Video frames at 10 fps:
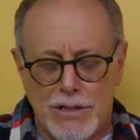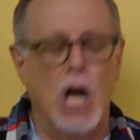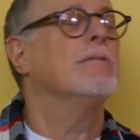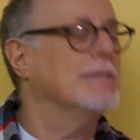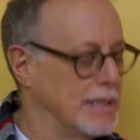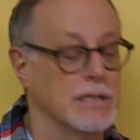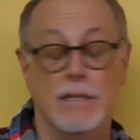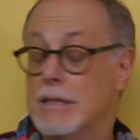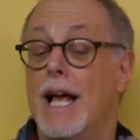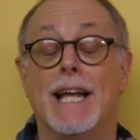No, it
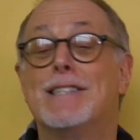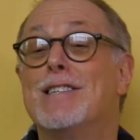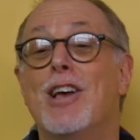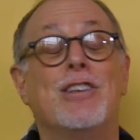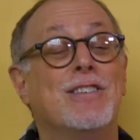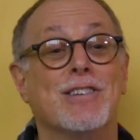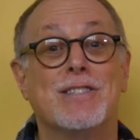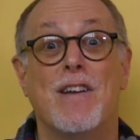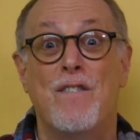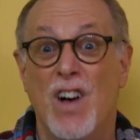isn't. It's
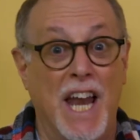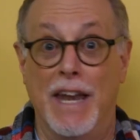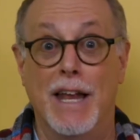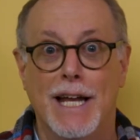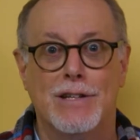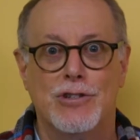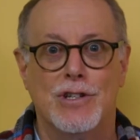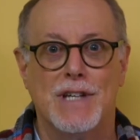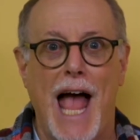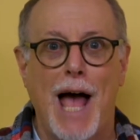just fun. It's
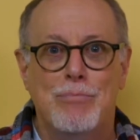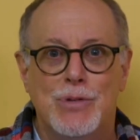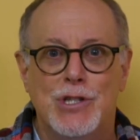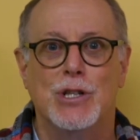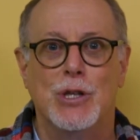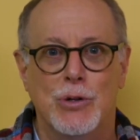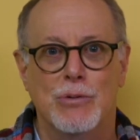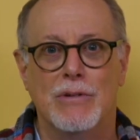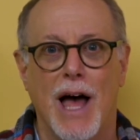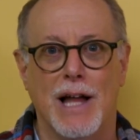just
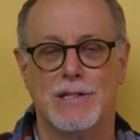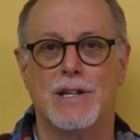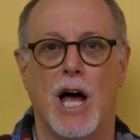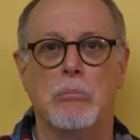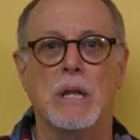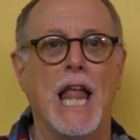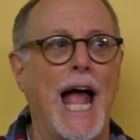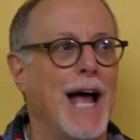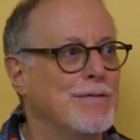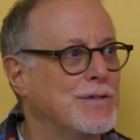absolute nonstop
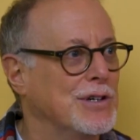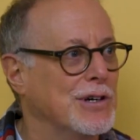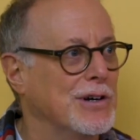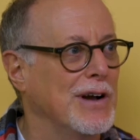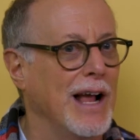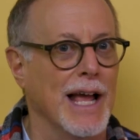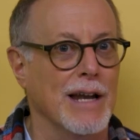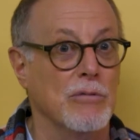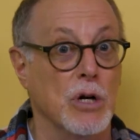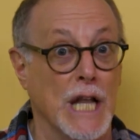laughter,
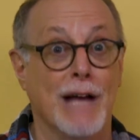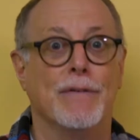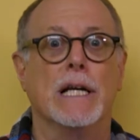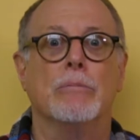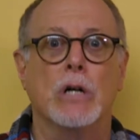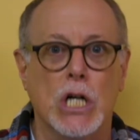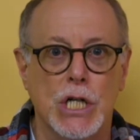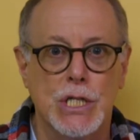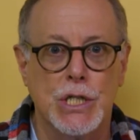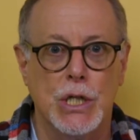and we're laughing in
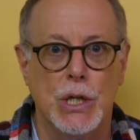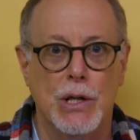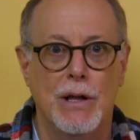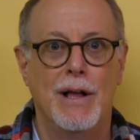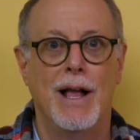rehearsal,